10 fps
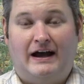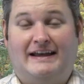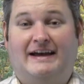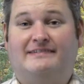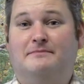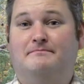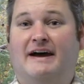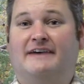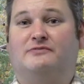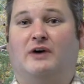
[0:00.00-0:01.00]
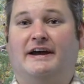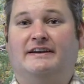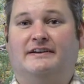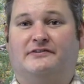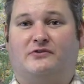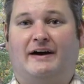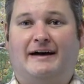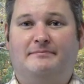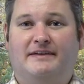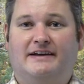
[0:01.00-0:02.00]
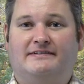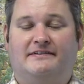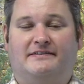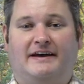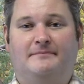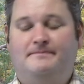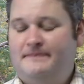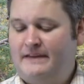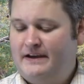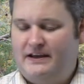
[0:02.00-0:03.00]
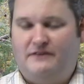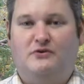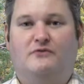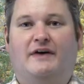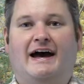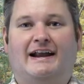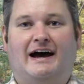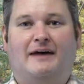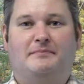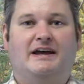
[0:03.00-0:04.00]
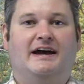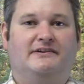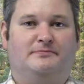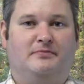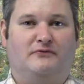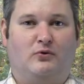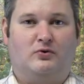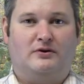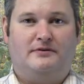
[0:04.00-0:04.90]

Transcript: guess the best way to describe this is that if you've had IPAs before,